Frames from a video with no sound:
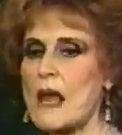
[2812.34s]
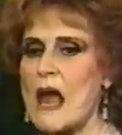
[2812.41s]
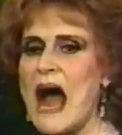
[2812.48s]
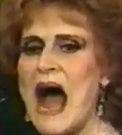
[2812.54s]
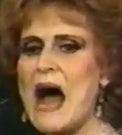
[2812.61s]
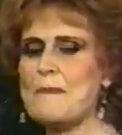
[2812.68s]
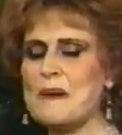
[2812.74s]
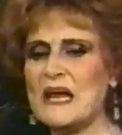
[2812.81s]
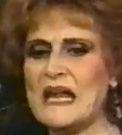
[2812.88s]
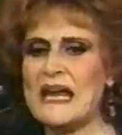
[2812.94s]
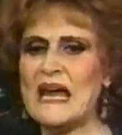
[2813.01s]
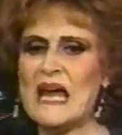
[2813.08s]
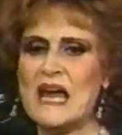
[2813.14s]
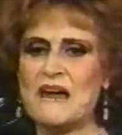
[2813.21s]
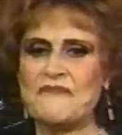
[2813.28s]

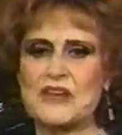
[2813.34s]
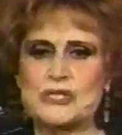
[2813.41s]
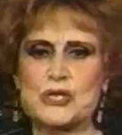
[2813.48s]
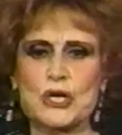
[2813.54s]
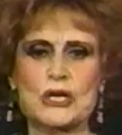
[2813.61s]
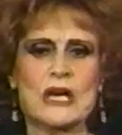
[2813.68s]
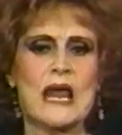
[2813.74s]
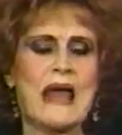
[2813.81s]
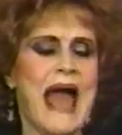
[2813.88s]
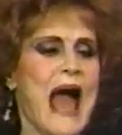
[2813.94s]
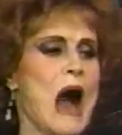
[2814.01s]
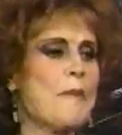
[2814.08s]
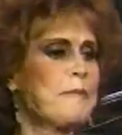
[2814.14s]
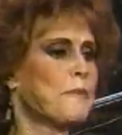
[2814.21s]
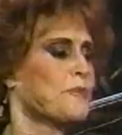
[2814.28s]
I believe that you can
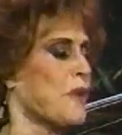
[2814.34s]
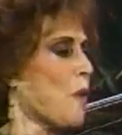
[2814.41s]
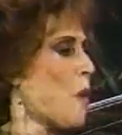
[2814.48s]
help the